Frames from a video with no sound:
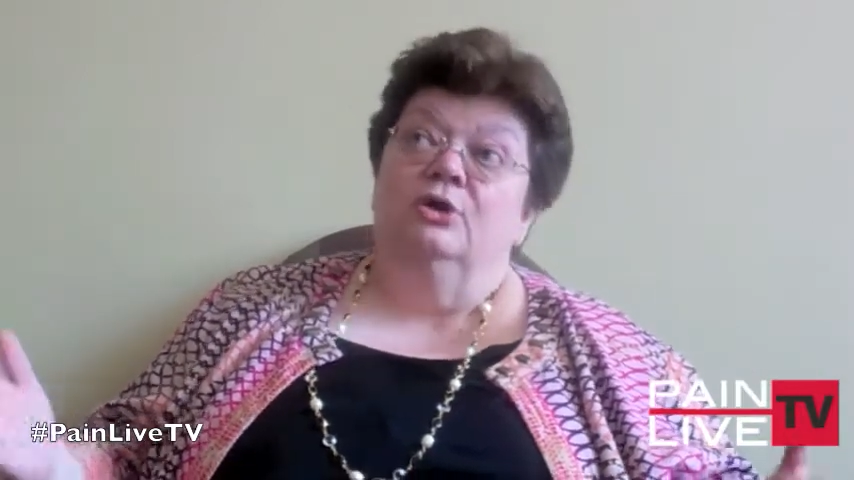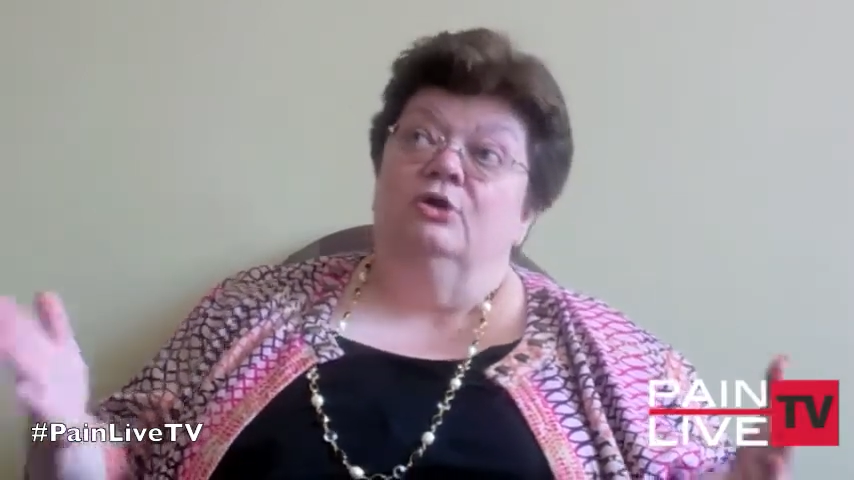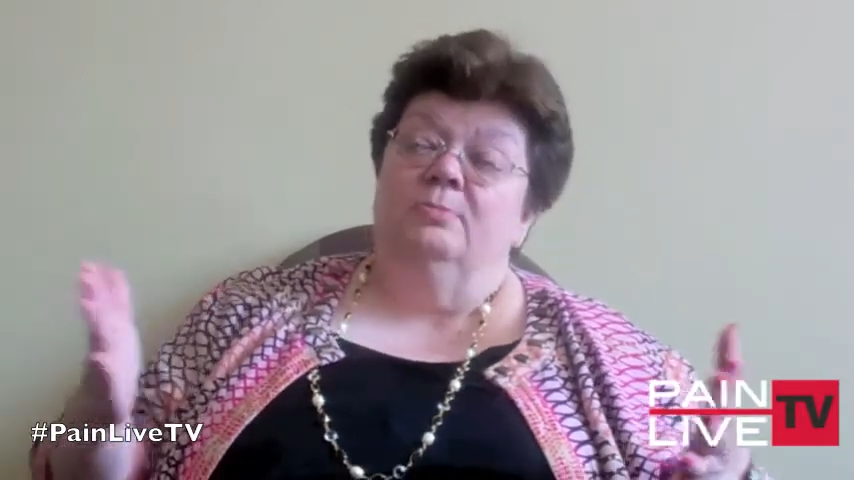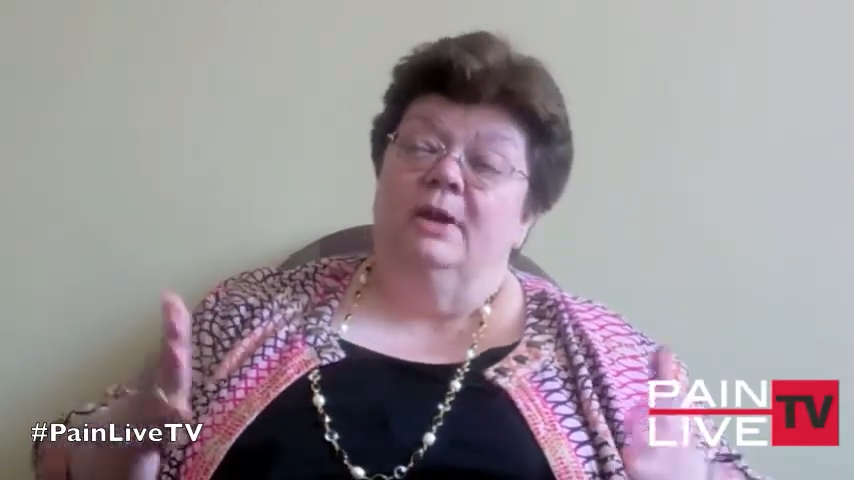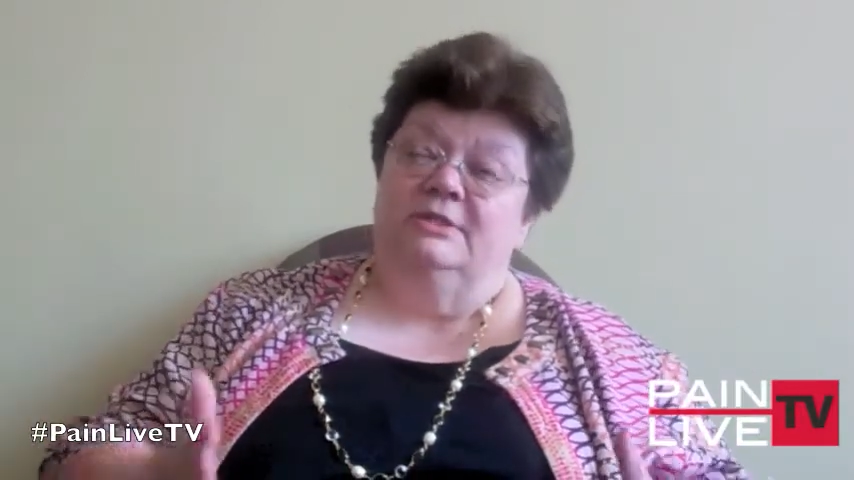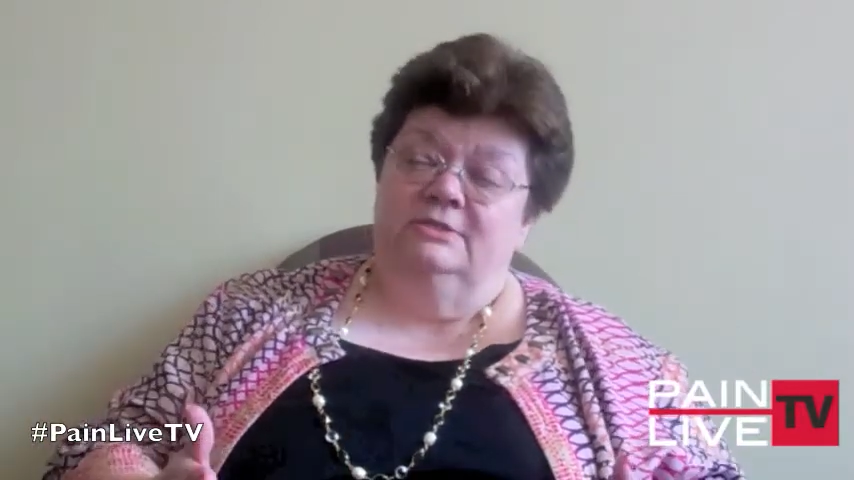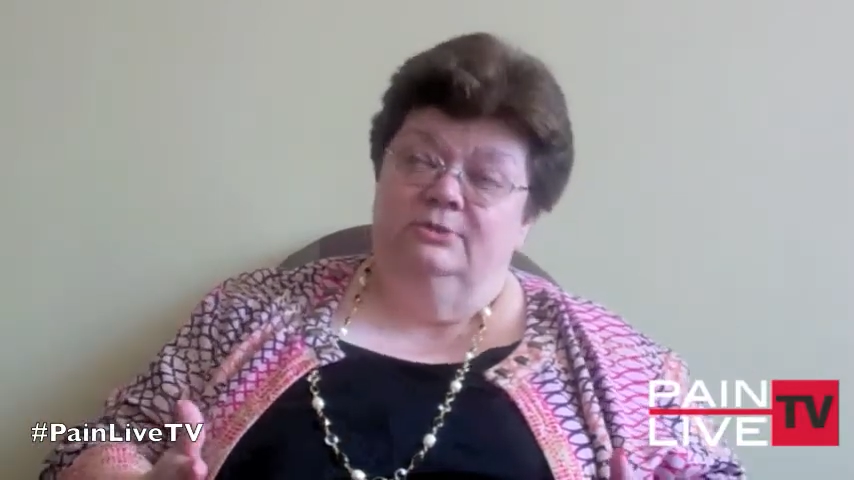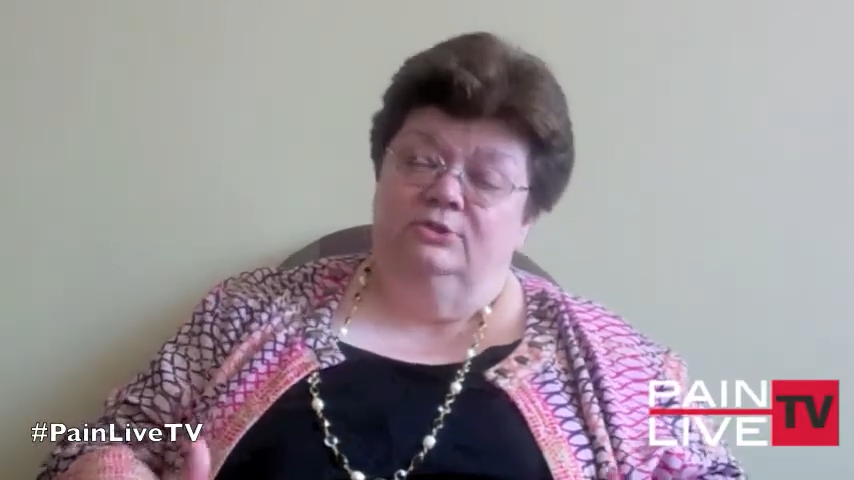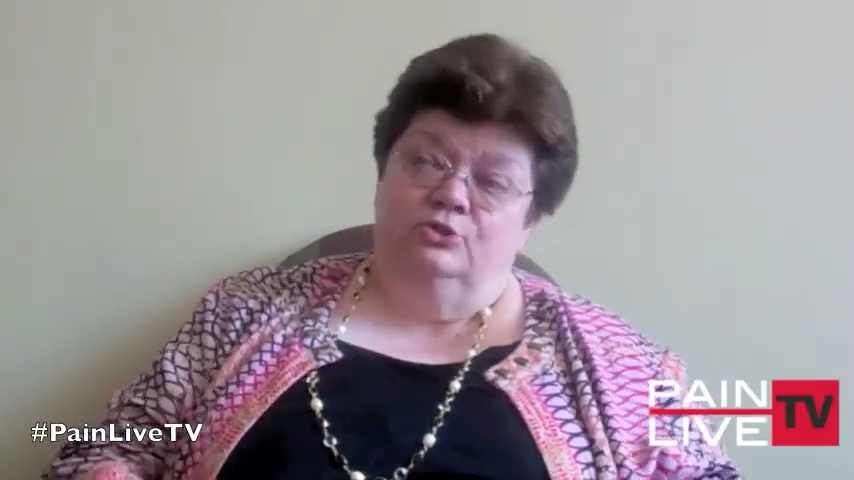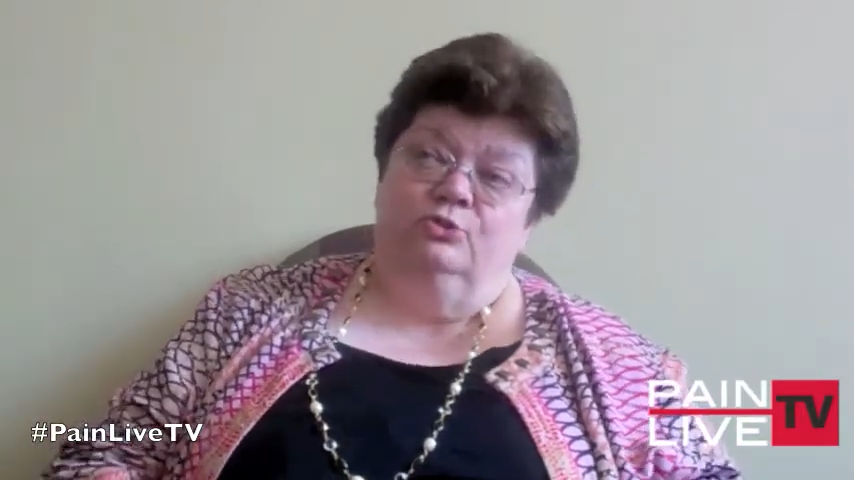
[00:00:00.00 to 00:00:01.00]
or possibly
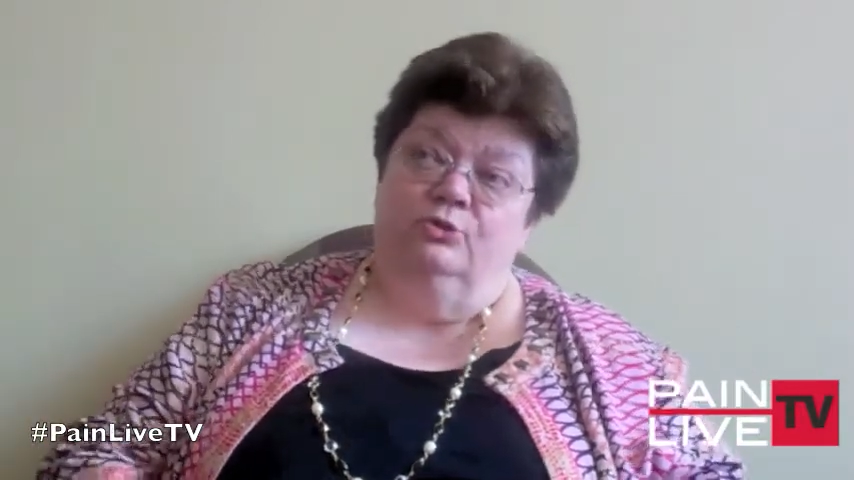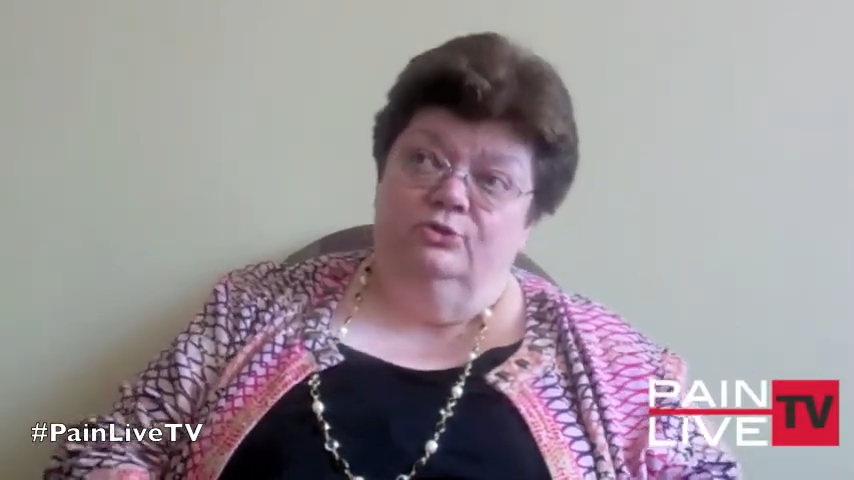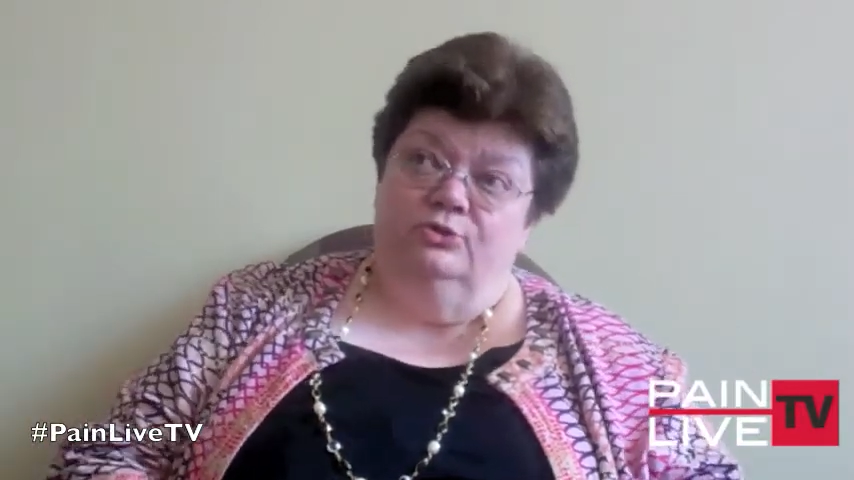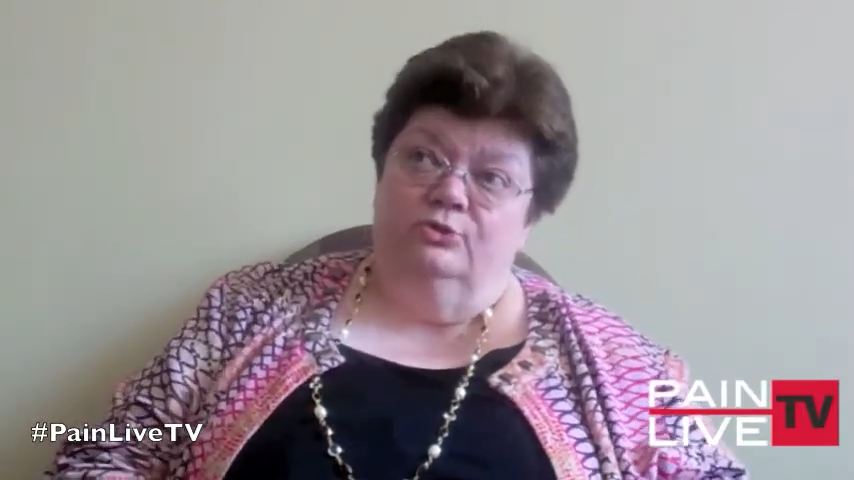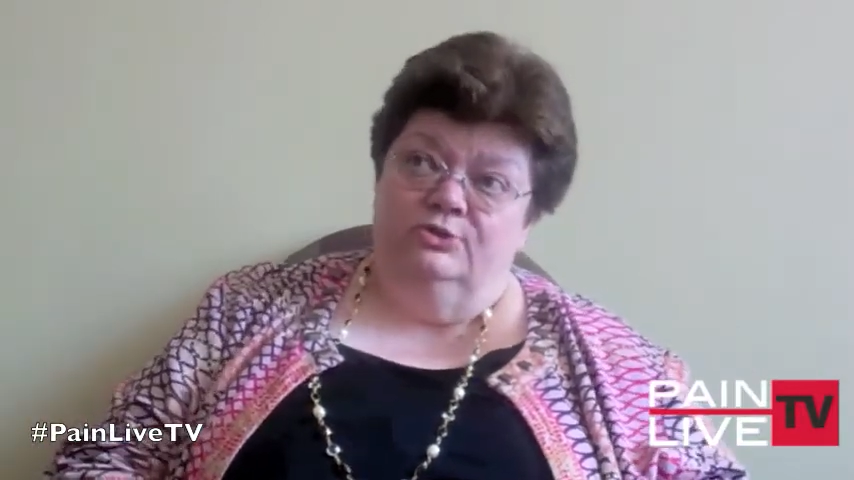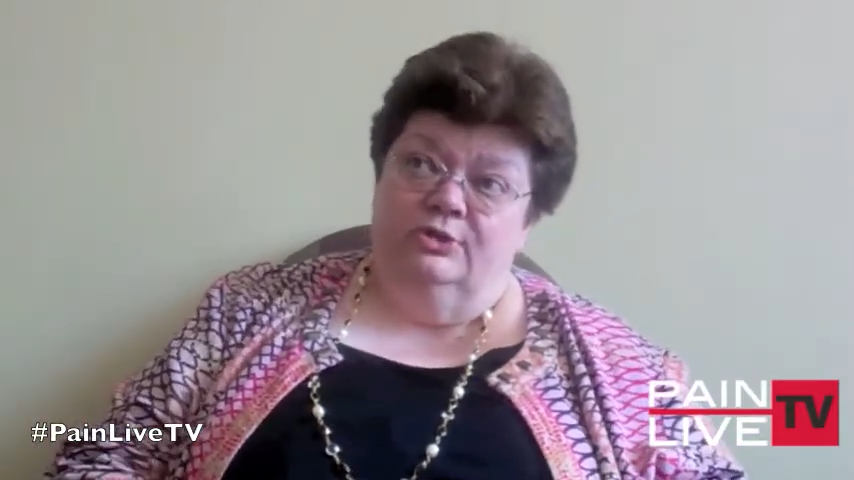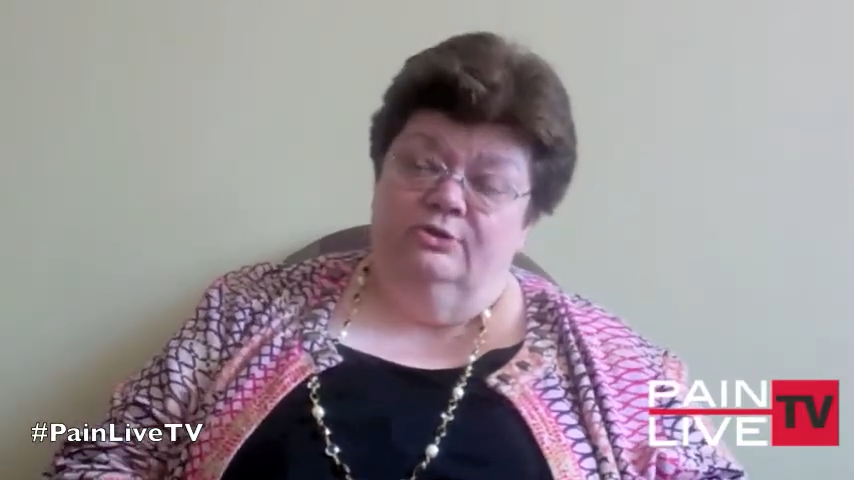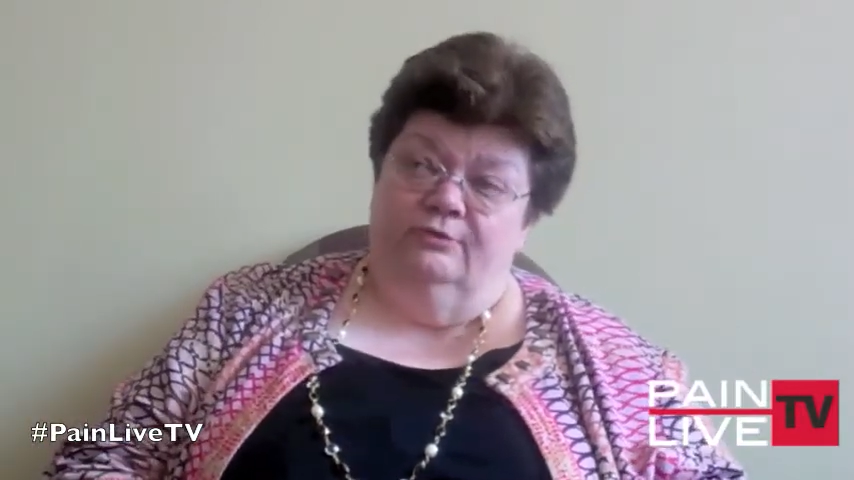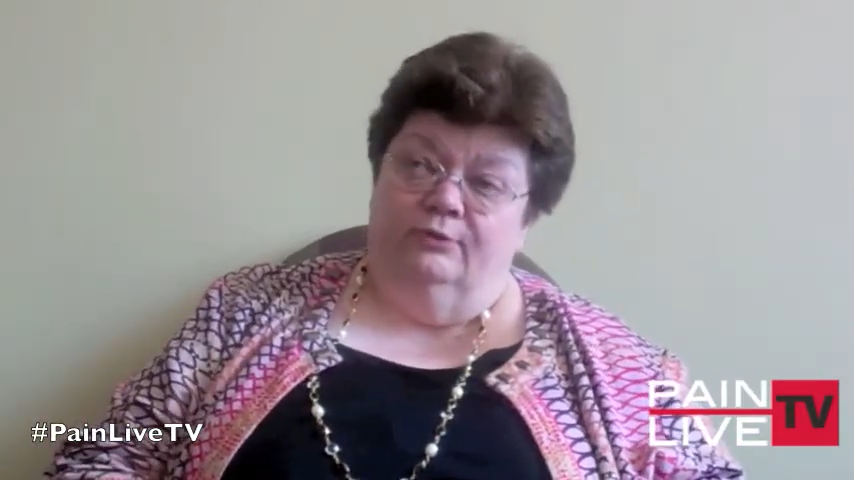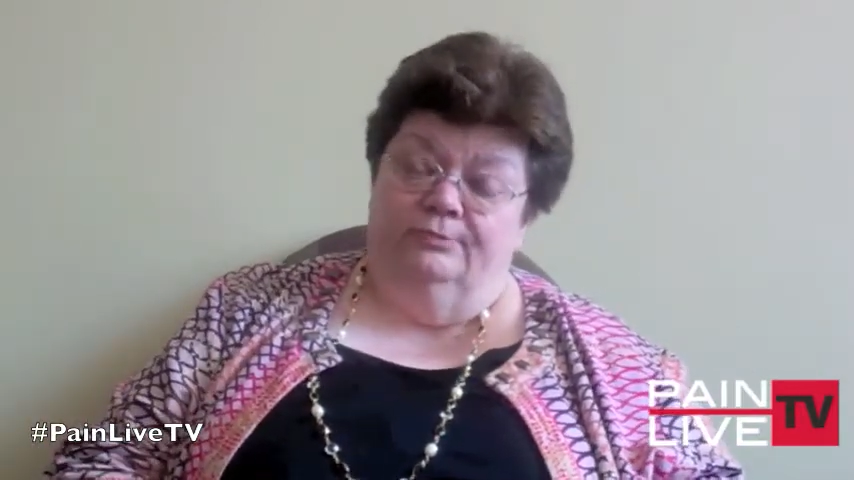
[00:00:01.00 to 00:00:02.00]
to shorten the dosing
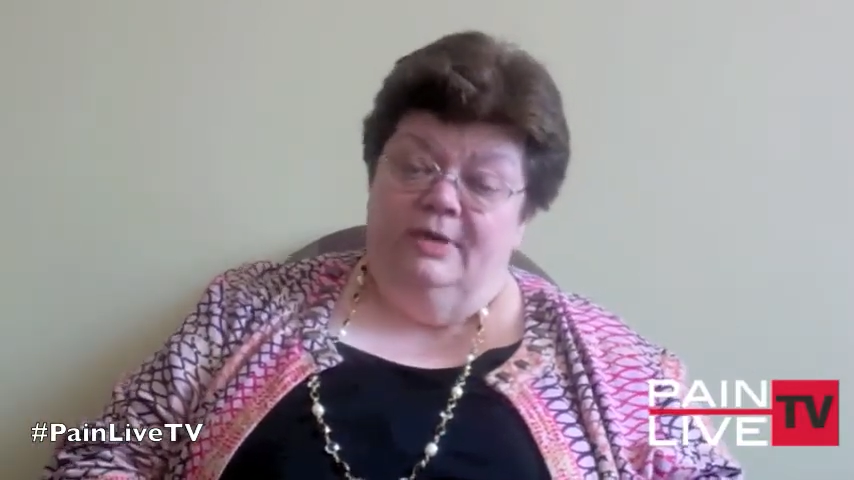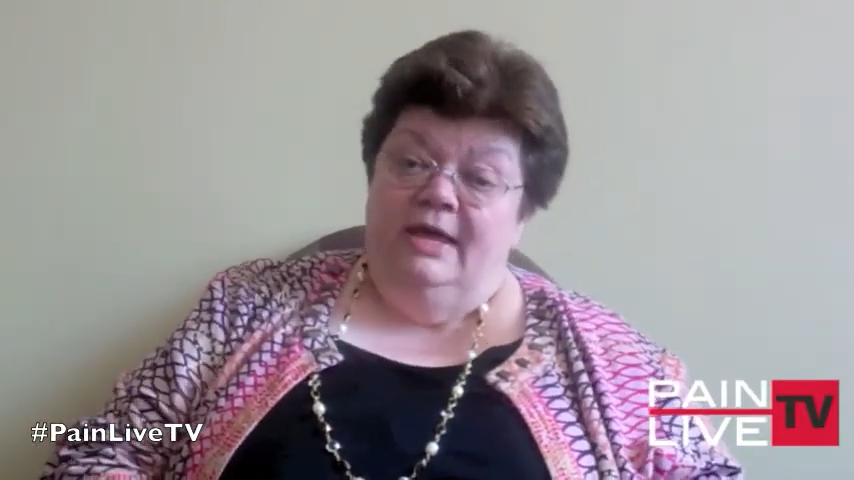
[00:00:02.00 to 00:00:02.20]
interval.